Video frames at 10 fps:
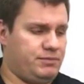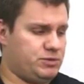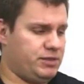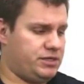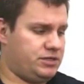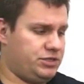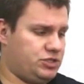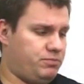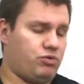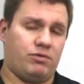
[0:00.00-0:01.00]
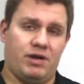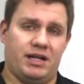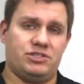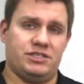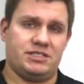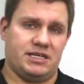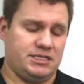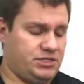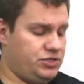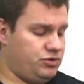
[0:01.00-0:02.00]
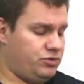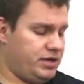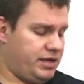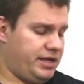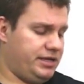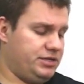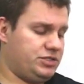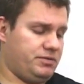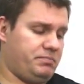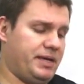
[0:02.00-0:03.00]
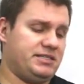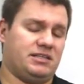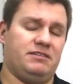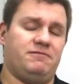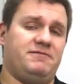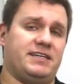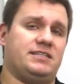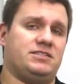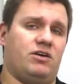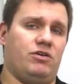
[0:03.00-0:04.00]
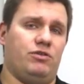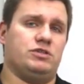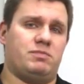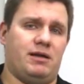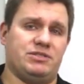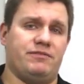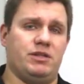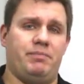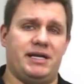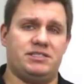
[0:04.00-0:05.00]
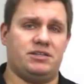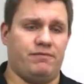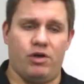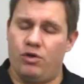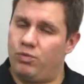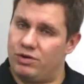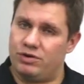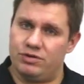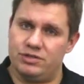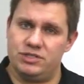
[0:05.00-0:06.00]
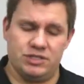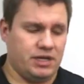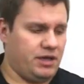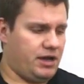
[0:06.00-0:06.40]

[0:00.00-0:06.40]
splitter support rods are designed to do is basically fix all those problems, give you the best of all worlds.